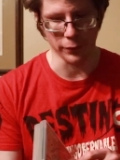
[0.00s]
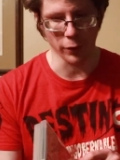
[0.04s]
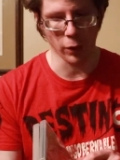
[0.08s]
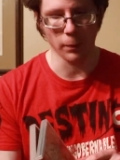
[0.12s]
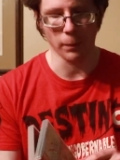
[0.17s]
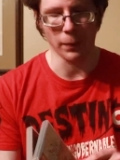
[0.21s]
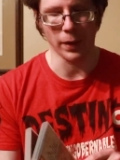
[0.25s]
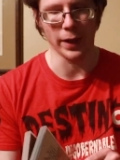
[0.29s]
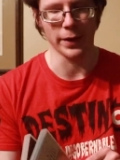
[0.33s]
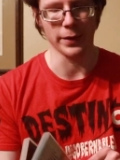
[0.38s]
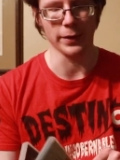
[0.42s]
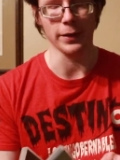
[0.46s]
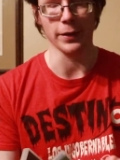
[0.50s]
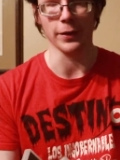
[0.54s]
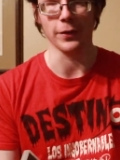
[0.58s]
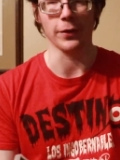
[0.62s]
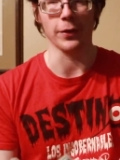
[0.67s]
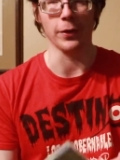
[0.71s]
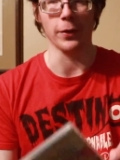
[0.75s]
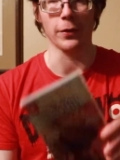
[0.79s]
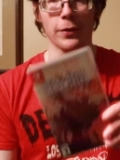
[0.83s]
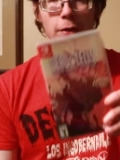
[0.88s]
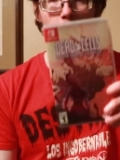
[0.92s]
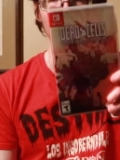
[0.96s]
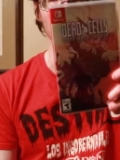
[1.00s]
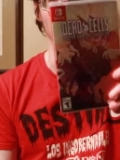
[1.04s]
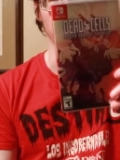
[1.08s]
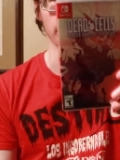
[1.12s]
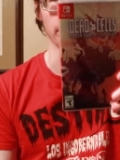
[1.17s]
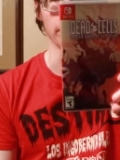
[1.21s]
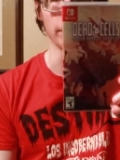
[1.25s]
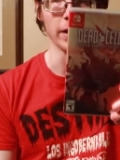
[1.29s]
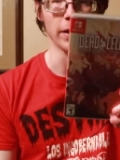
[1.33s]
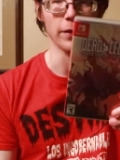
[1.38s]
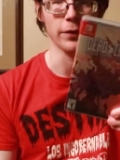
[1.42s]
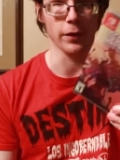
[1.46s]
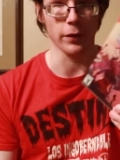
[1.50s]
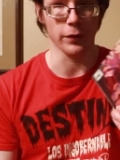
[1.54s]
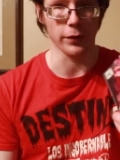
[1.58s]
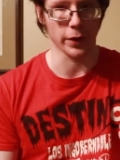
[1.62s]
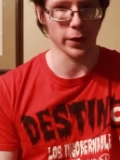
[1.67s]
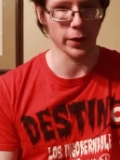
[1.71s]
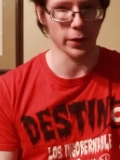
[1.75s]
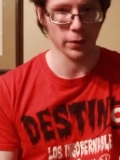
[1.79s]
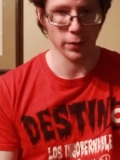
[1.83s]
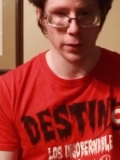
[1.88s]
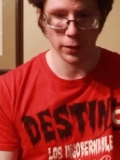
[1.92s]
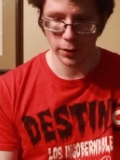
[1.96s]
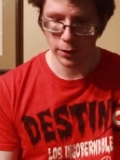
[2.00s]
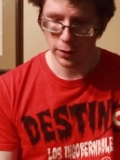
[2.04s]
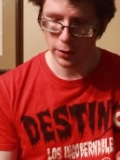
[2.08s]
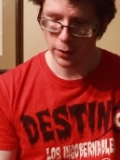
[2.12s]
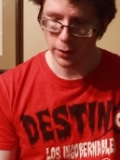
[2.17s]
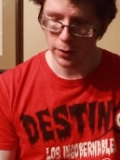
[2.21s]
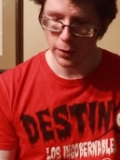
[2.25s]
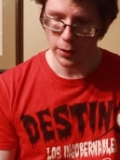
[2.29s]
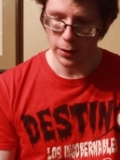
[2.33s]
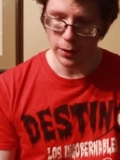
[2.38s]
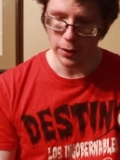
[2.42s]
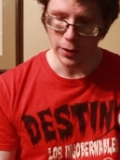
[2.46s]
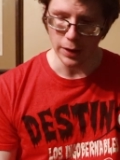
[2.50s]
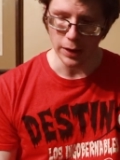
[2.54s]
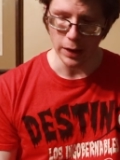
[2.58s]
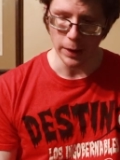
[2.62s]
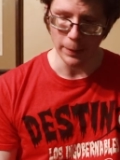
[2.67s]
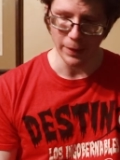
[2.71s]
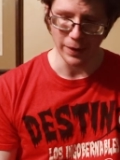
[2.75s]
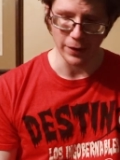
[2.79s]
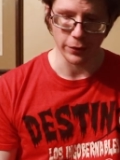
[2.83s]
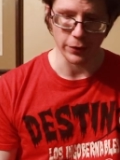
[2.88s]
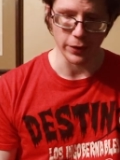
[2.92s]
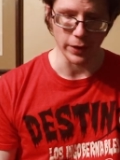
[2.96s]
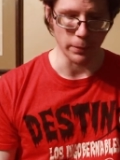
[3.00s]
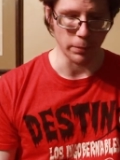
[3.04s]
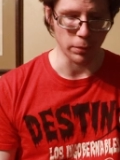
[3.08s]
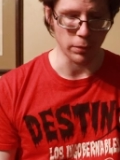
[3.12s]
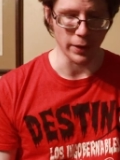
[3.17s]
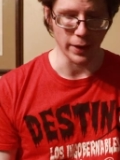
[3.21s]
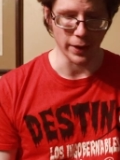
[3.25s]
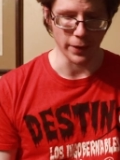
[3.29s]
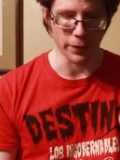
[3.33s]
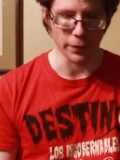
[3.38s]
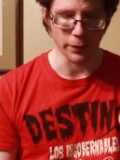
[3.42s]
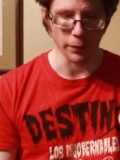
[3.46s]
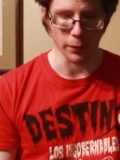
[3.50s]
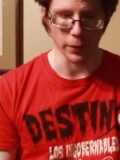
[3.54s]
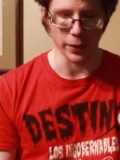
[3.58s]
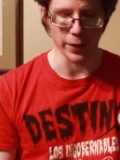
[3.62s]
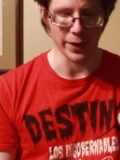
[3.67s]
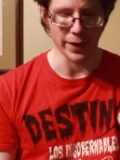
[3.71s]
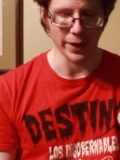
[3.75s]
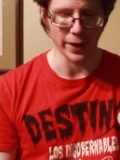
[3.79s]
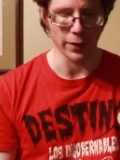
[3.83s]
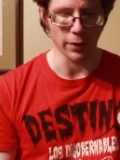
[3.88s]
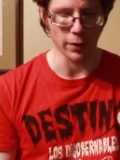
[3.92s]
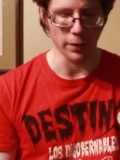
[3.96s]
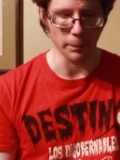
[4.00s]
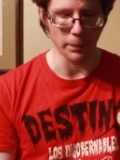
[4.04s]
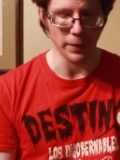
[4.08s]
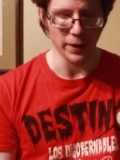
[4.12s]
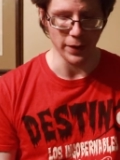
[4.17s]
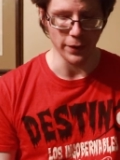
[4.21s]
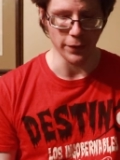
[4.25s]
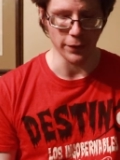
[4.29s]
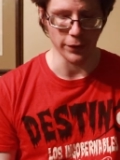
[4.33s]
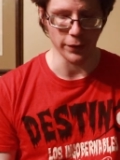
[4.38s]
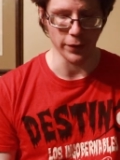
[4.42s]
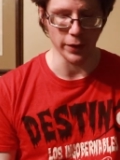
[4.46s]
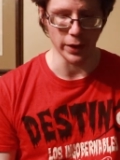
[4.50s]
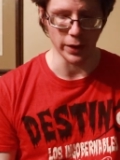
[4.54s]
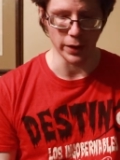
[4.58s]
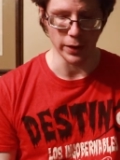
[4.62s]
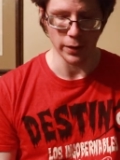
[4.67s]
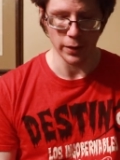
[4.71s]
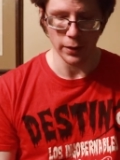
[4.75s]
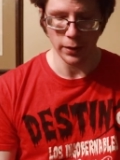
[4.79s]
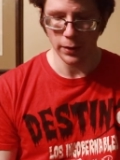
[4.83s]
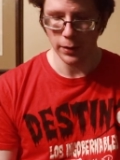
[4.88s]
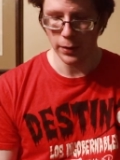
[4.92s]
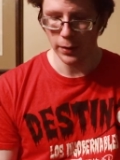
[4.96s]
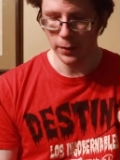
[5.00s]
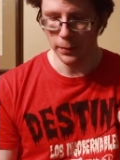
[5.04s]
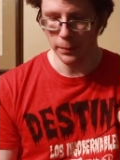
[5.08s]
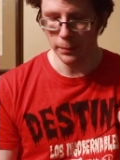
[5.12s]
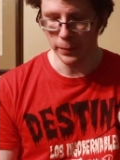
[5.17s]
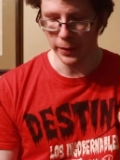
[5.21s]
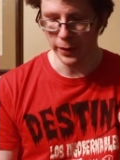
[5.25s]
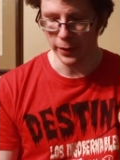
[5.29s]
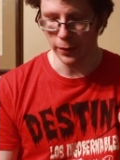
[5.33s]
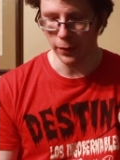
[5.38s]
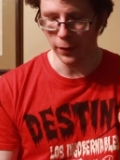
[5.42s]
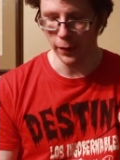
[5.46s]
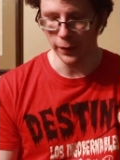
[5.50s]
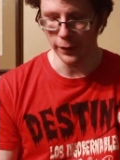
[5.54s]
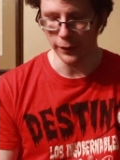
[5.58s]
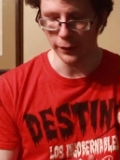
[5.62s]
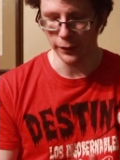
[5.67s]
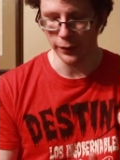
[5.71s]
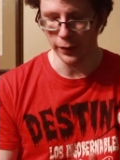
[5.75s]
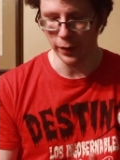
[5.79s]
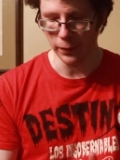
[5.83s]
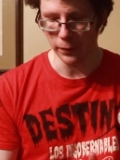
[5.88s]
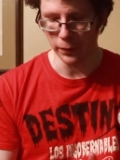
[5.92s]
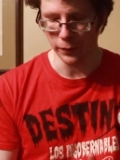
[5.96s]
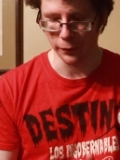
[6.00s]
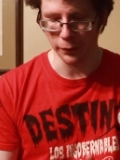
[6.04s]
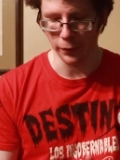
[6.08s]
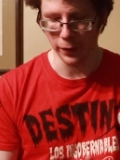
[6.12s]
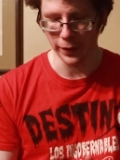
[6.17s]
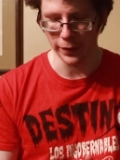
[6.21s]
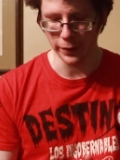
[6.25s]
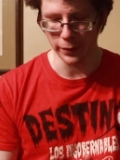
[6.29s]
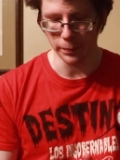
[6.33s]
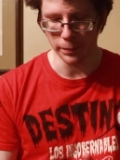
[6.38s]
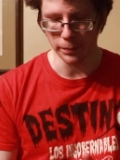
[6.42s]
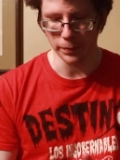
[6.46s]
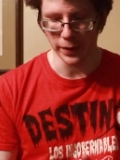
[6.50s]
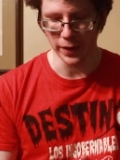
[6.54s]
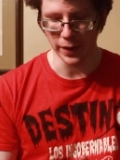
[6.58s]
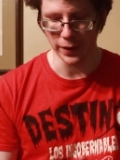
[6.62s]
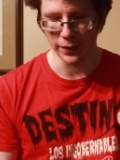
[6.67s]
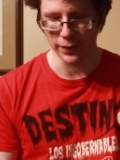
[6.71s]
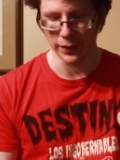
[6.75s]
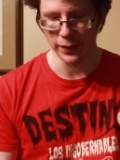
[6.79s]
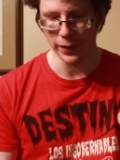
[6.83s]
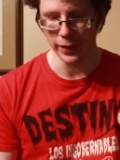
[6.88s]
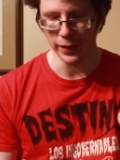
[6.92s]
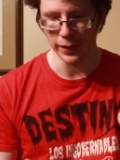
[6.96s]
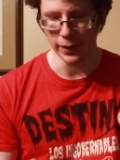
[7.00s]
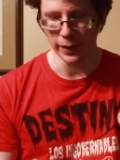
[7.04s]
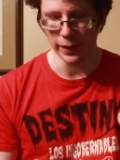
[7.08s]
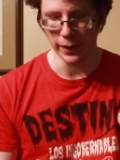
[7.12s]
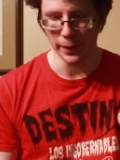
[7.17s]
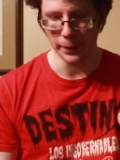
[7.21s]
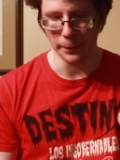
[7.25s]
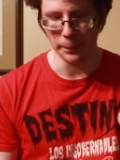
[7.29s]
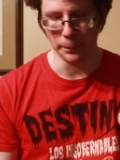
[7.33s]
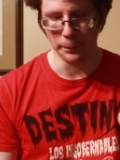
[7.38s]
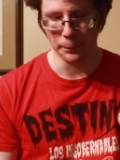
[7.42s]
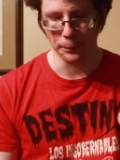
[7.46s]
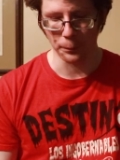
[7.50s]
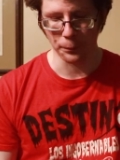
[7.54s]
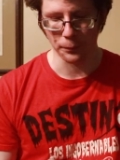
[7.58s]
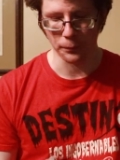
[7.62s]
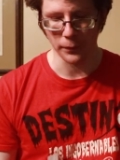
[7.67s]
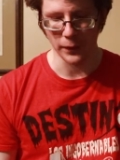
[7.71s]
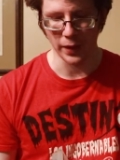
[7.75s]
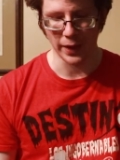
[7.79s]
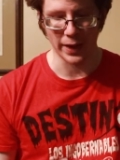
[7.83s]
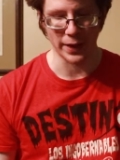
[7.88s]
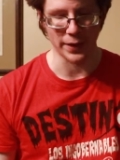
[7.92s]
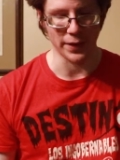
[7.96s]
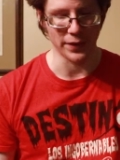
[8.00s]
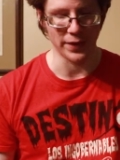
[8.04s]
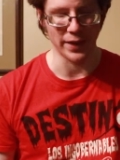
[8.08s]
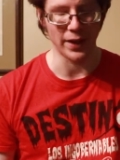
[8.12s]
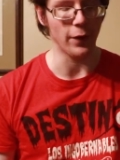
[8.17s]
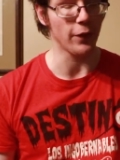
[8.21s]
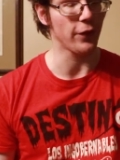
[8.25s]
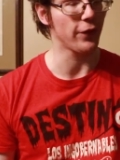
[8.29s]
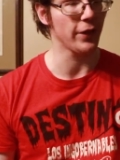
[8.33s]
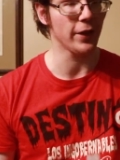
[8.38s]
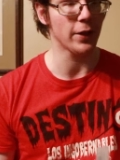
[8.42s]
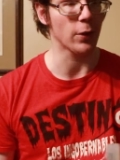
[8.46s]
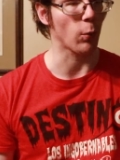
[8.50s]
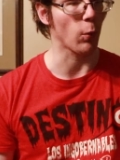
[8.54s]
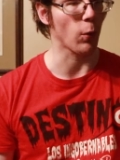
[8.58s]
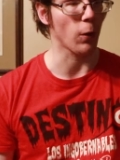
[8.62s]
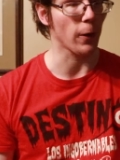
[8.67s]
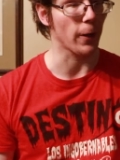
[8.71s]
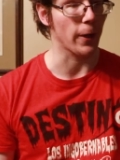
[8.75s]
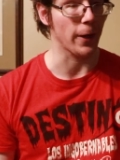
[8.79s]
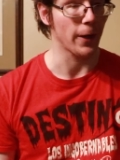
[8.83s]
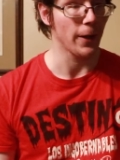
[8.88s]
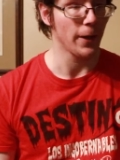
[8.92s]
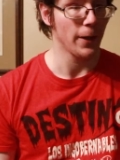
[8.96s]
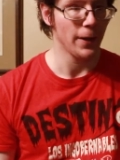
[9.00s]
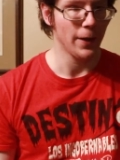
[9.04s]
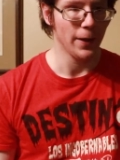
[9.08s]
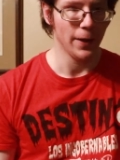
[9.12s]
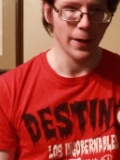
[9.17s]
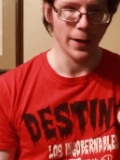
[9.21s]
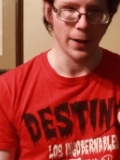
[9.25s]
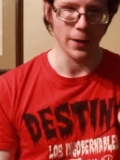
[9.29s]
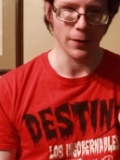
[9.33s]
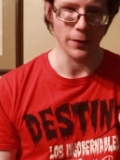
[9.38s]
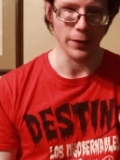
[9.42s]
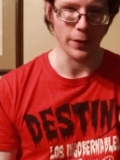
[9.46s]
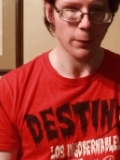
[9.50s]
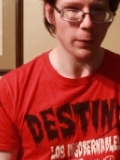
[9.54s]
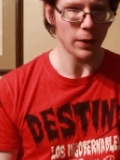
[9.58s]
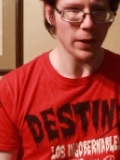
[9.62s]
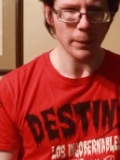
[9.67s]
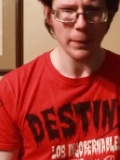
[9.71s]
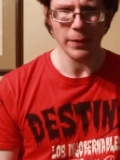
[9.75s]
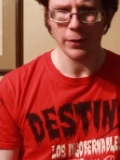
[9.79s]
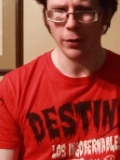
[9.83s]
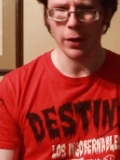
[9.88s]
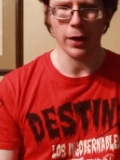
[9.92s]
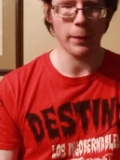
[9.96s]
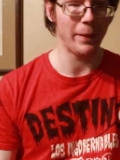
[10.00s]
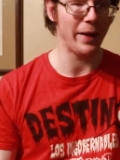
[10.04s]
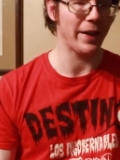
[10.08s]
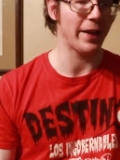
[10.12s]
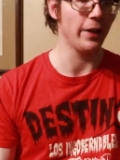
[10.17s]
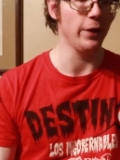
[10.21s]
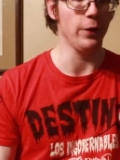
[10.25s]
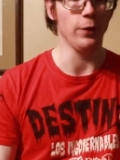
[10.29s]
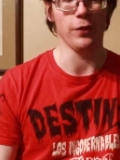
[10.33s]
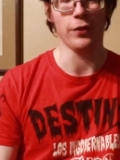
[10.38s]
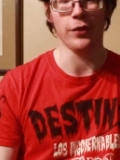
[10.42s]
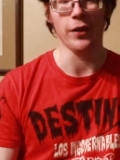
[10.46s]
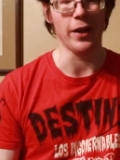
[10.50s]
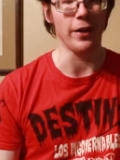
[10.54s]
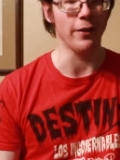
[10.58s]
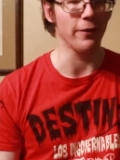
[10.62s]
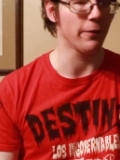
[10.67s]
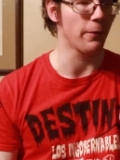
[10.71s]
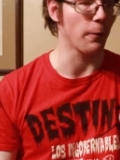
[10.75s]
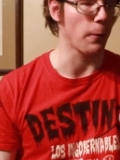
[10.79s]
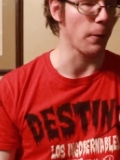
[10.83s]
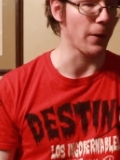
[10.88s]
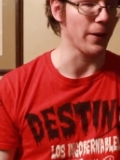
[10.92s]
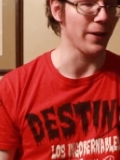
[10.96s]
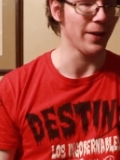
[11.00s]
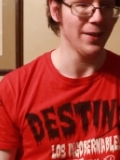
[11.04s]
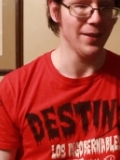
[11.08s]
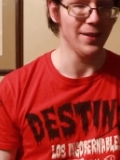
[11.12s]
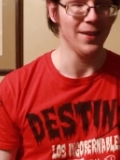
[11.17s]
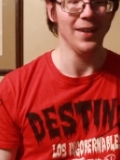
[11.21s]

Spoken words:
don't mind an excuse to play through Dead Cells again. I actually played through it again on PC because I was trying to get the DLC to work. And I was like, well, let me try to make a new save for it.